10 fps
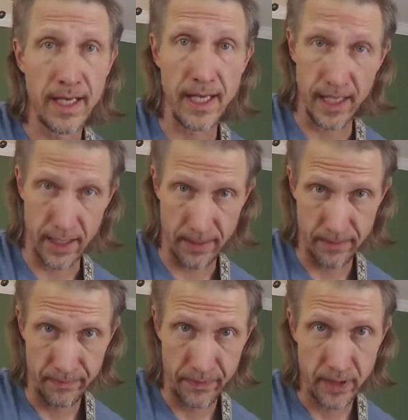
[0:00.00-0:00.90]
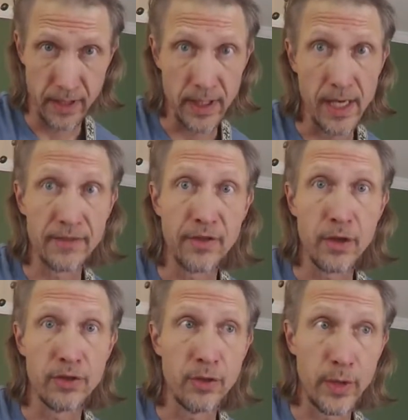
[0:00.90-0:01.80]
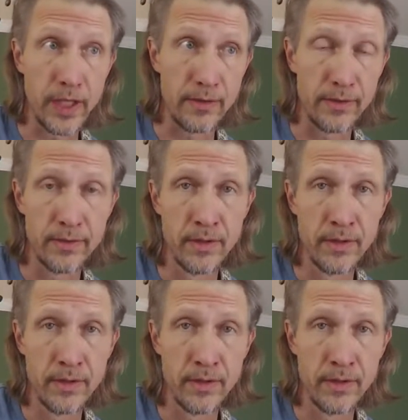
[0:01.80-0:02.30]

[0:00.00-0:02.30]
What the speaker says: E. Yes, there are 2 E's.